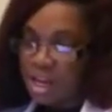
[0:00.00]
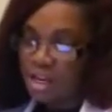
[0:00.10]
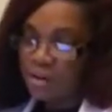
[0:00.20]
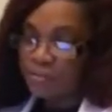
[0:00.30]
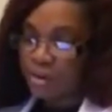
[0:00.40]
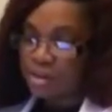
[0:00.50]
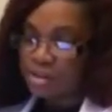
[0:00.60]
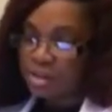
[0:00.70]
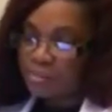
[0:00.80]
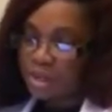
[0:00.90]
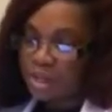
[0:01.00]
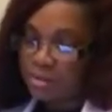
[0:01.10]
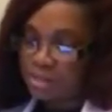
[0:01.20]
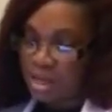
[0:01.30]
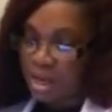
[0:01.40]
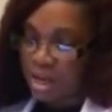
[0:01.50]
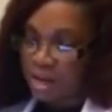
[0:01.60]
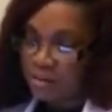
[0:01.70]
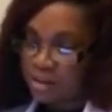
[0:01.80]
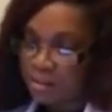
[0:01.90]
and the first committed enzyme of